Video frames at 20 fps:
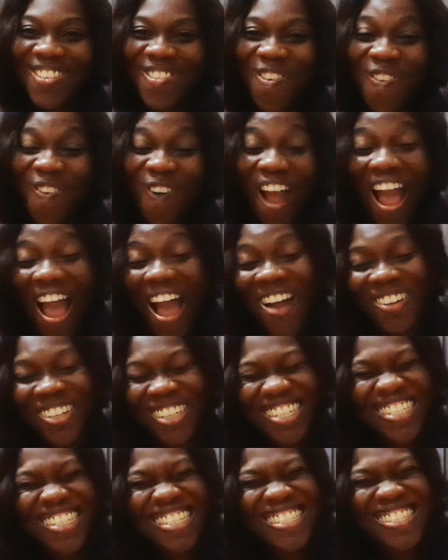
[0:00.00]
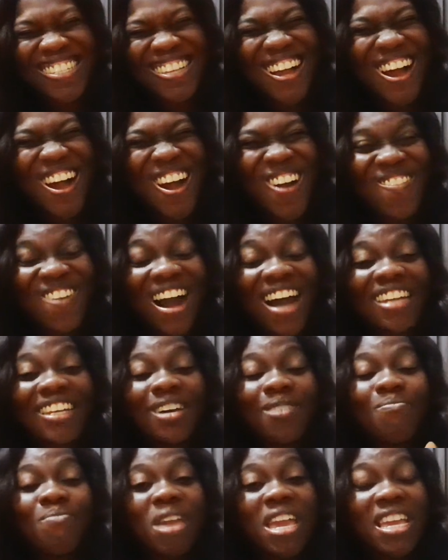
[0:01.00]
Wow, good job. An
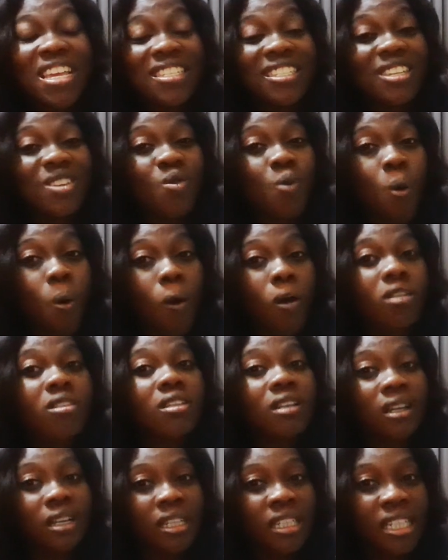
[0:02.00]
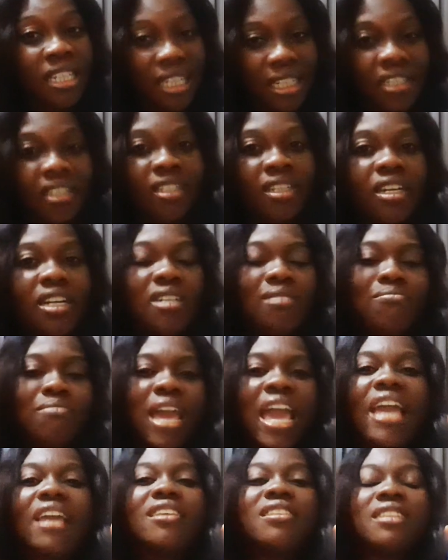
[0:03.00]
amazing what? G.
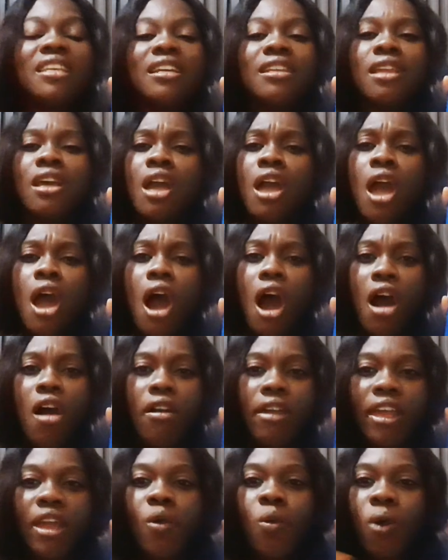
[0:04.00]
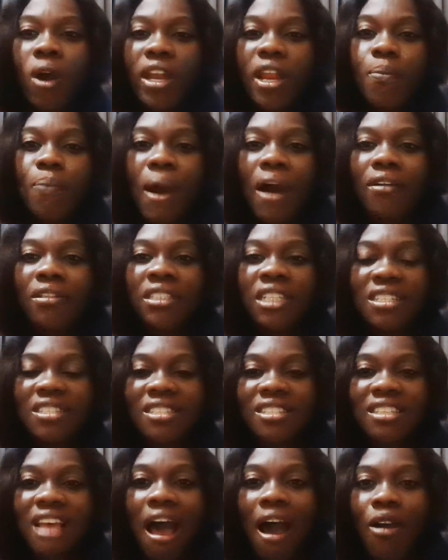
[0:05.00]
Amazing. Okay, what about
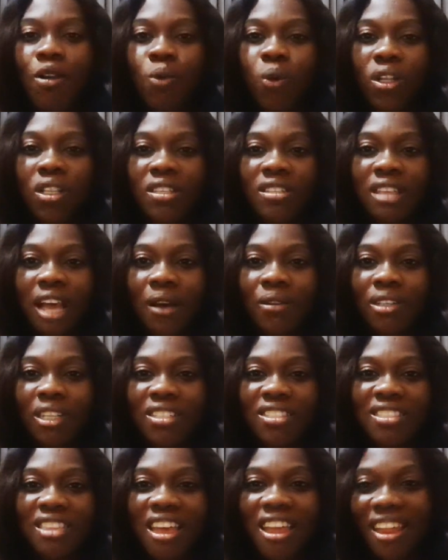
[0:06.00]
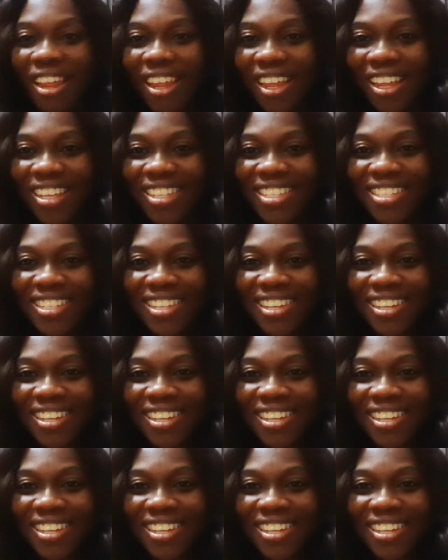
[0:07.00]
this sound? What sound is this?